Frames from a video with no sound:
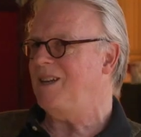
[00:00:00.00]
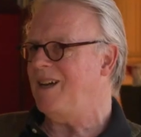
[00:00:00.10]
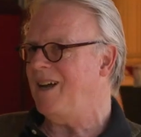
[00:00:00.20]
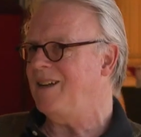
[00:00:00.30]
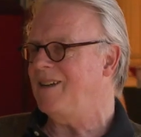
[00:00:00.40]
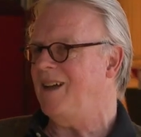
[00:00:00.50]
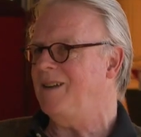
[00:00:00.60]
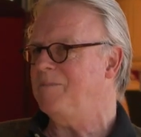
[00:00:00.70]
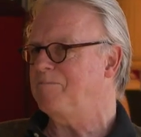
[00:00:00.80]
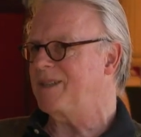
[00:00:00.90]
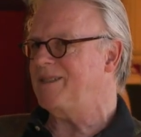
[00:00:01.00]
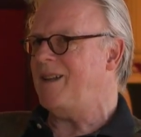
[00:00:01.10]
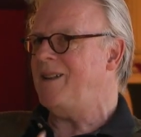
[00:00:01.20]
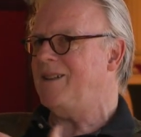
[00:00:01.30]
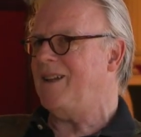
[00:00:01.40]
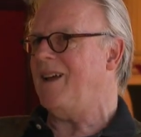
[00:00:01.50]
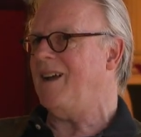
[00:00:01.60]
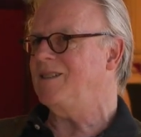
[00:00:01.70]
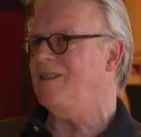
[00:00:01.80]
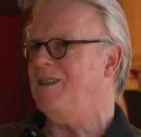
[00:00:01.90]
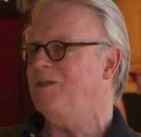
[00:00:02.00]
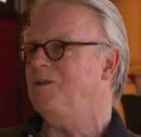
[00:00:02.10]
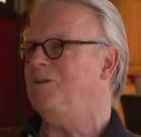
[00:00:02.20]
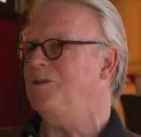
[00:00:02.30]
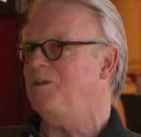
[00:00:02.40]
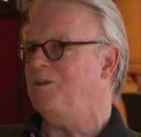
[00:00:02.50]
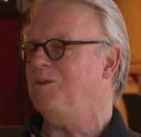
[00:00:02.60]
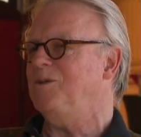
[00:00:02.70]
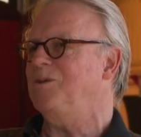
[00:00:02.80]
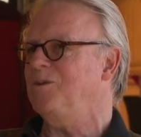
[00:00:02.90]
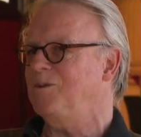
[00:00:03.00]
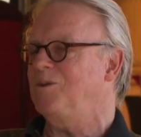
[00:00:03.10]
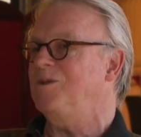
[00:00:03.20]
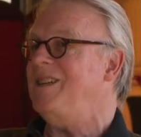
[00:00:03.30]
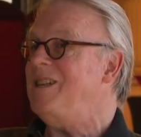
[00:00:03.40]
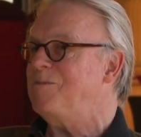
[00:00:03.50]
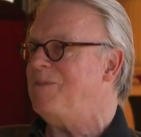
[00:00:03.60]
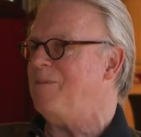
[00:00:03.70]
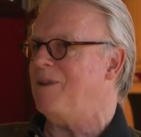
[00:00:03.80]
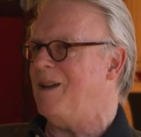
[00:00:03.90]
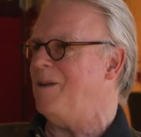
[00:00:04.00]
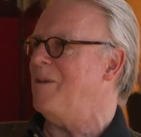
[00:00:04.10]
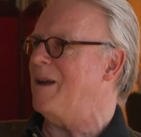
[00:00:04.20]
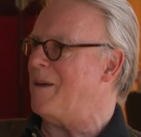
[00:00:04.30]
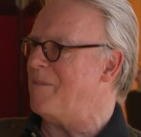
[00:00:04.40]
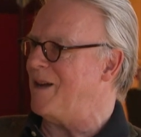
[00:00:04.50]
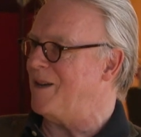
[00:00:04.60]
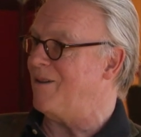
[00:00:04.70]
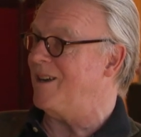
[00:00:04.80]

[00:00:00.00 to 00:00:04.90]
really and present actually to teach people a little bit about their